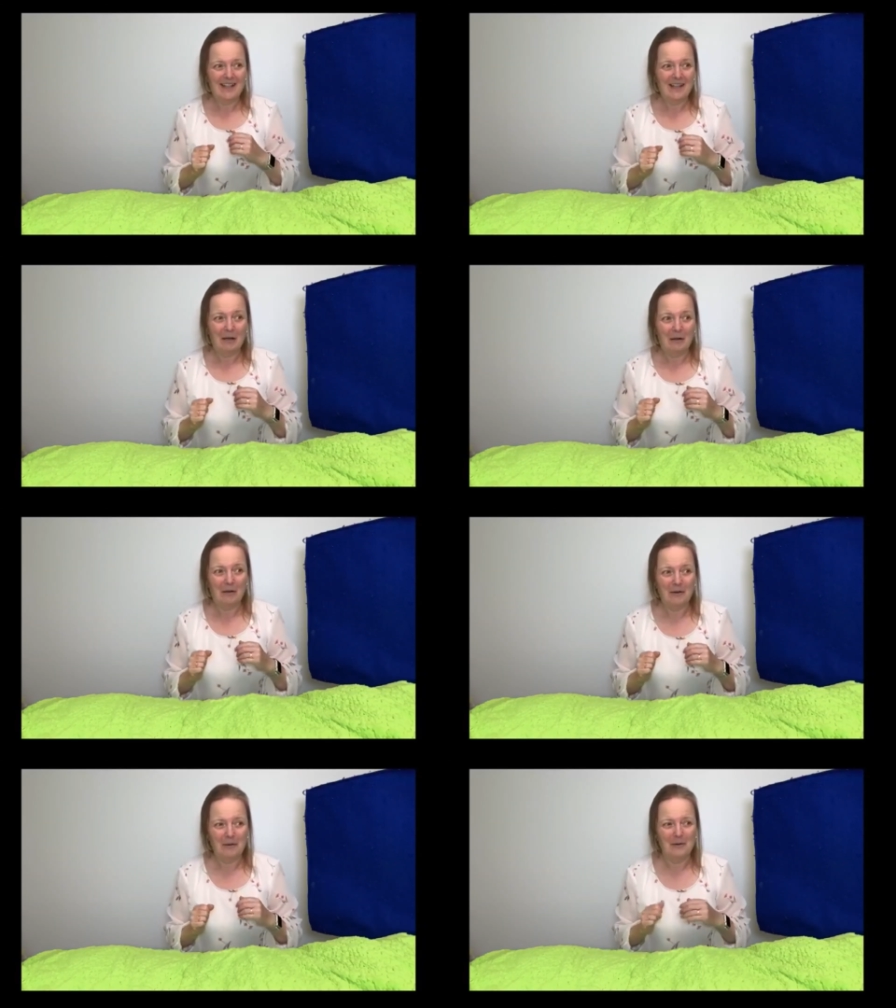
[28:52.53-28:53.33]

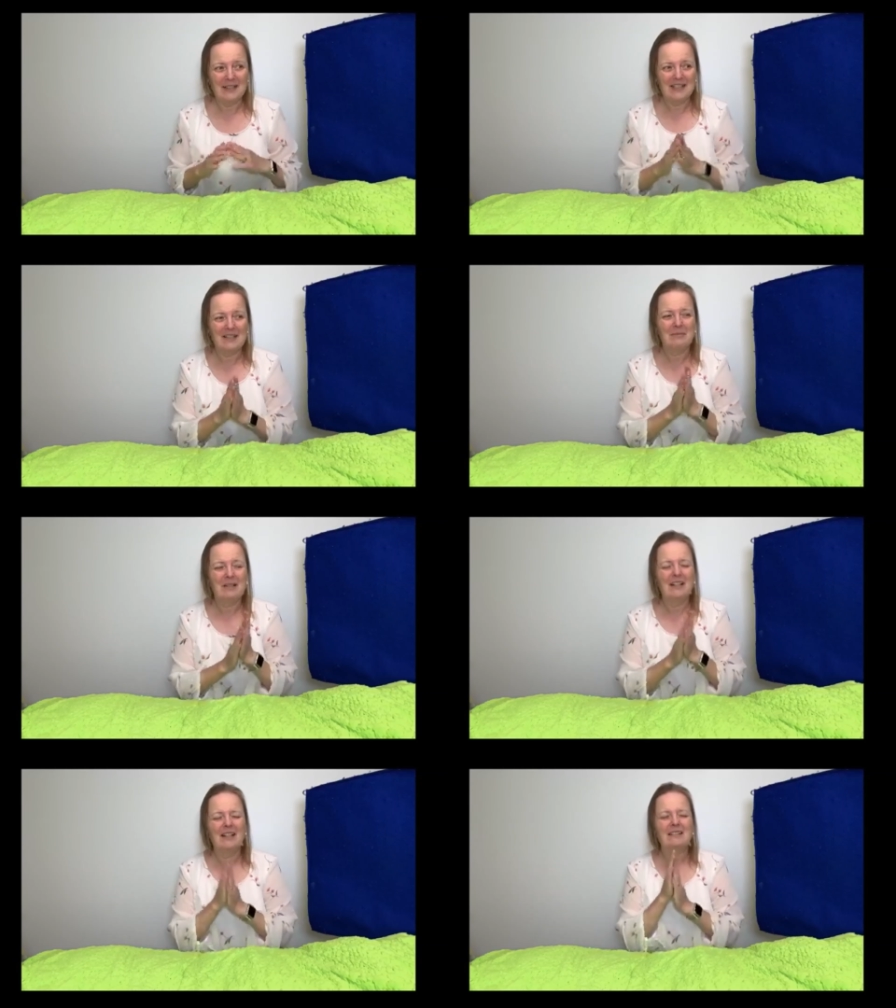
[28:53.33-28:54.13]
Oh, this is where I
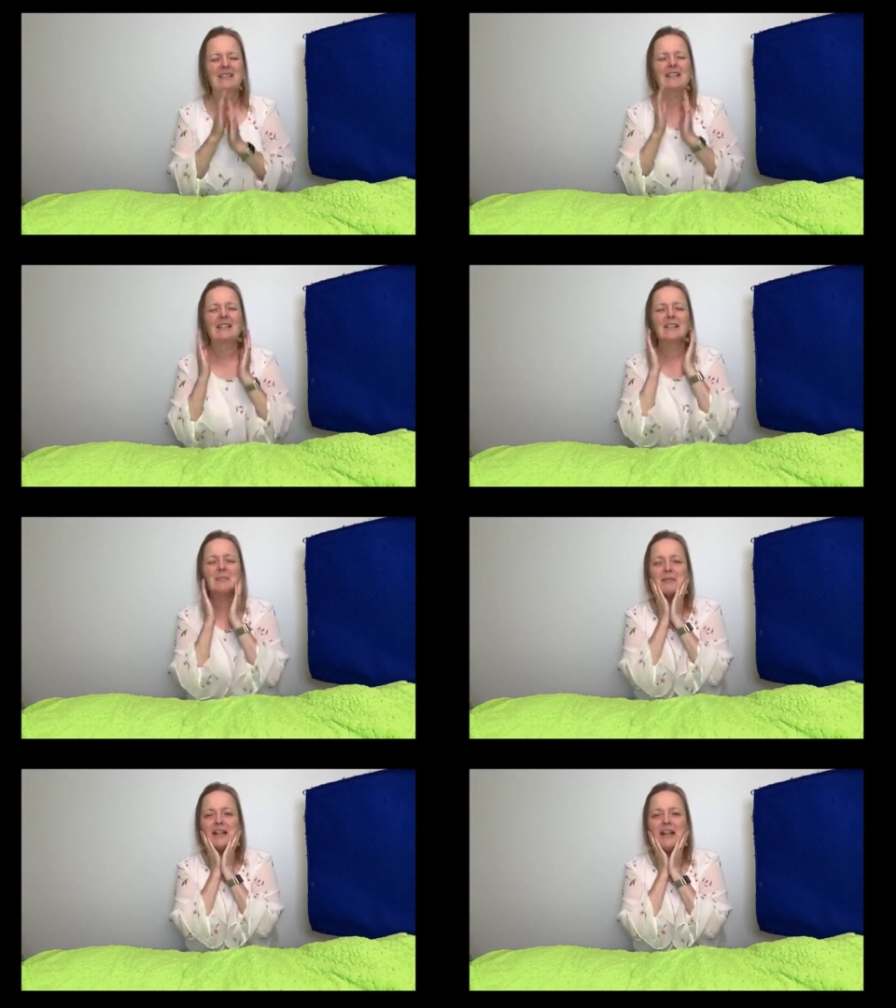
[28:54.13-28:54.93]
like to take a deep
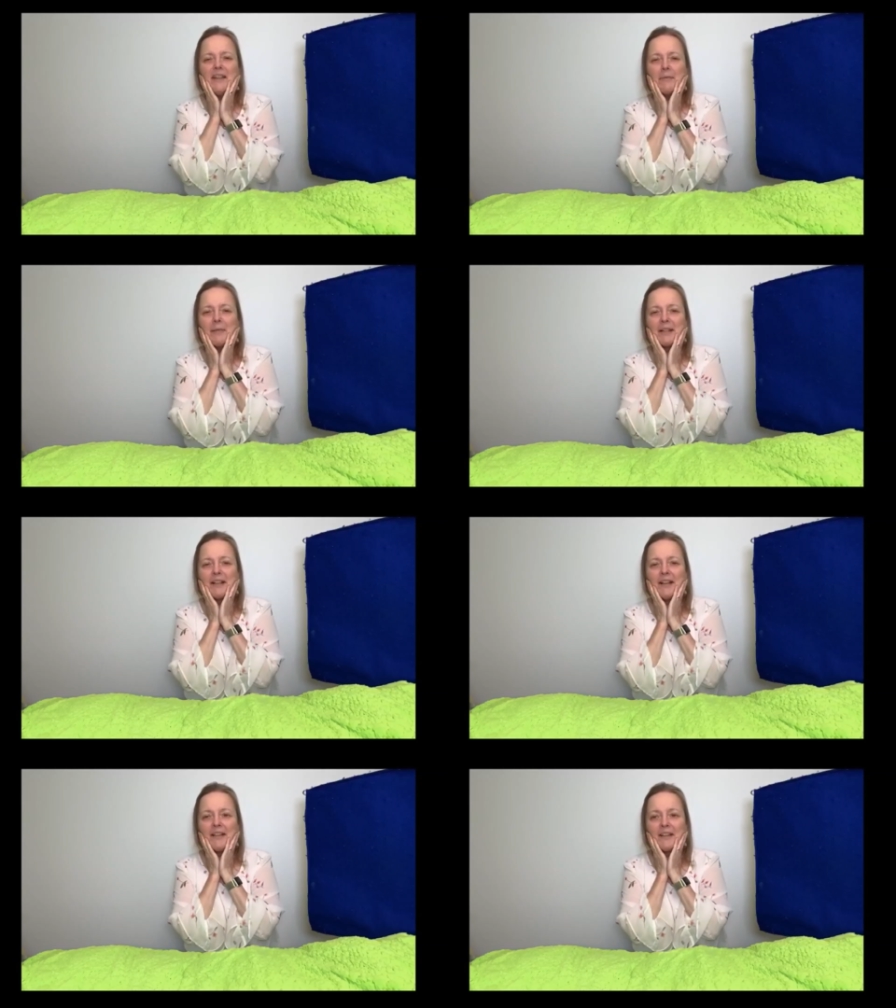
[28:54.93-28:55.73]
breath
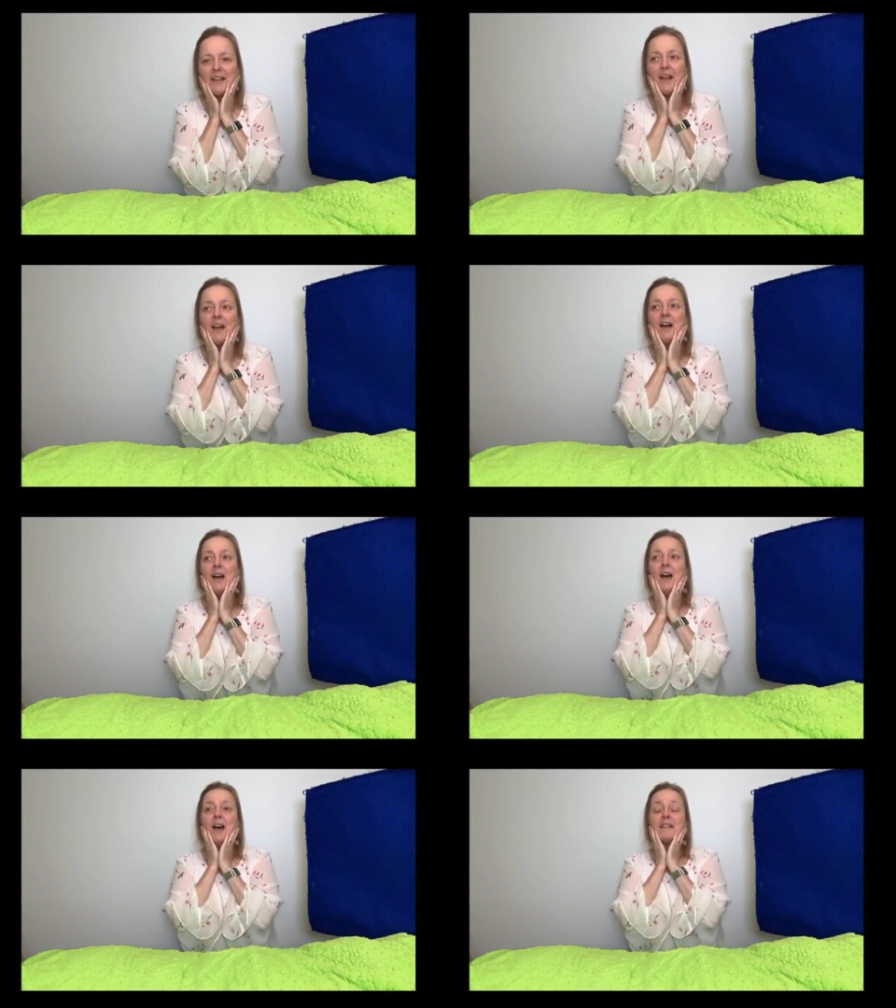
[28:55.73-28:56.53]
because
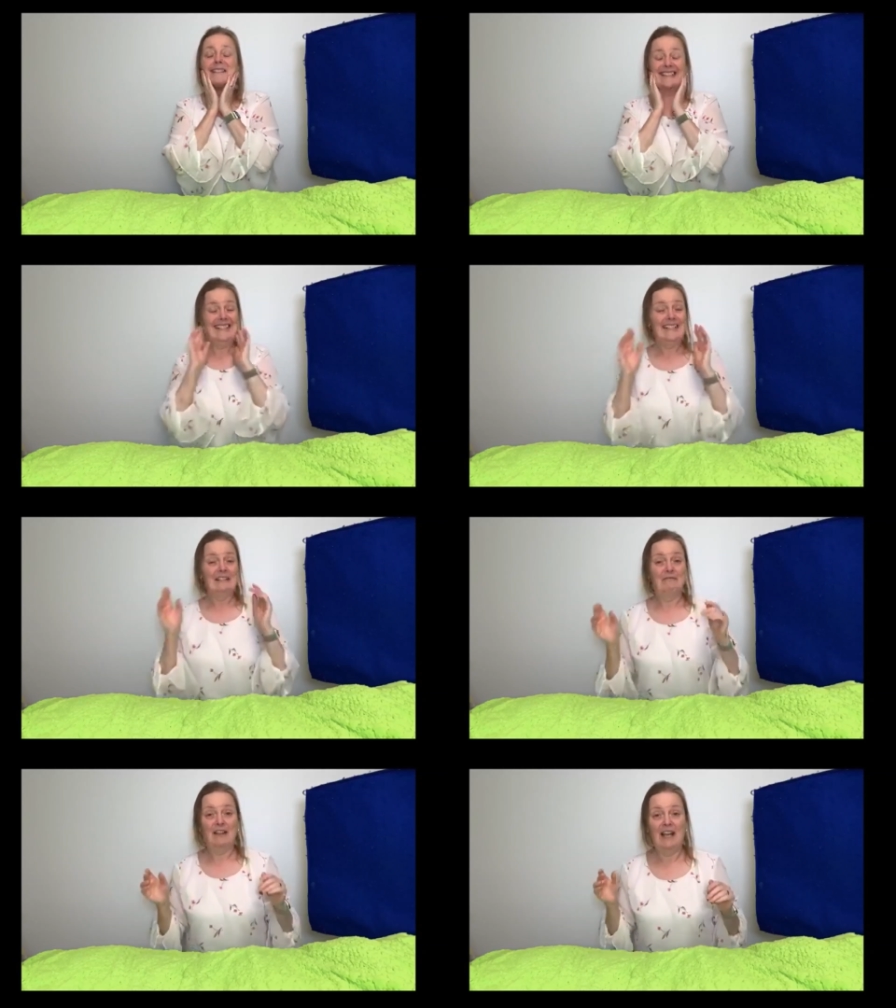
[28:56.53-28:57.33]
singing
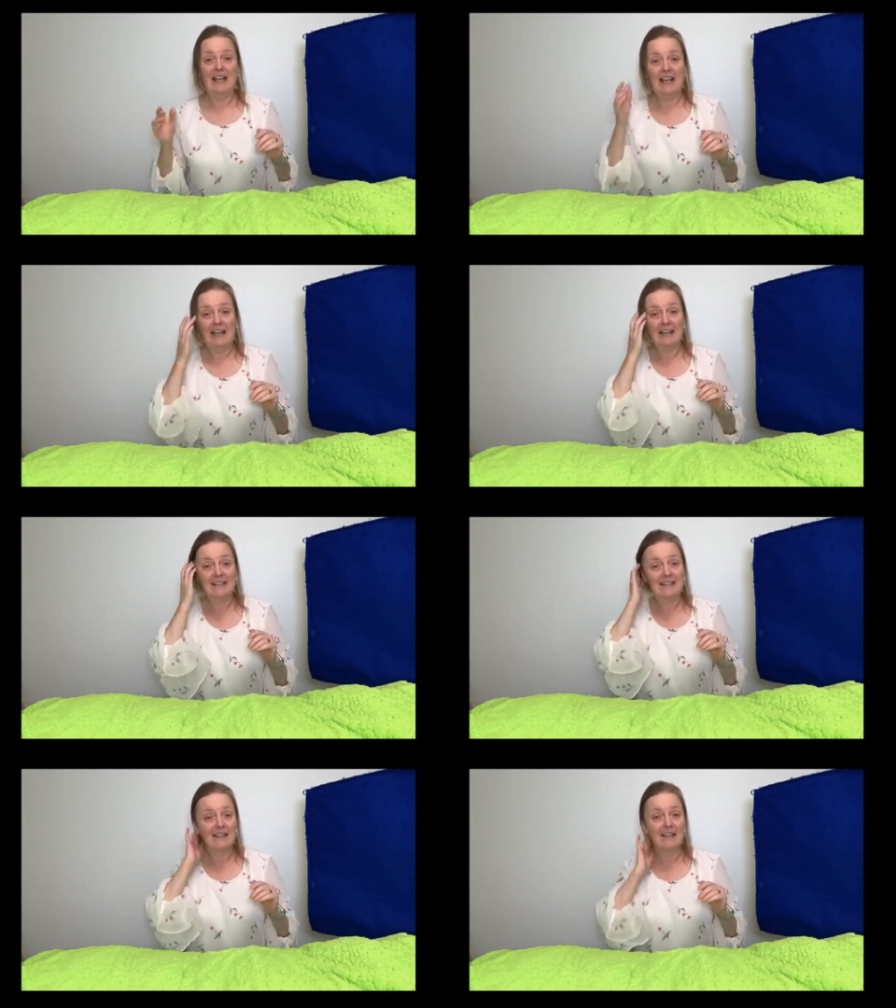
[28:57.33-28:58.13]
fast.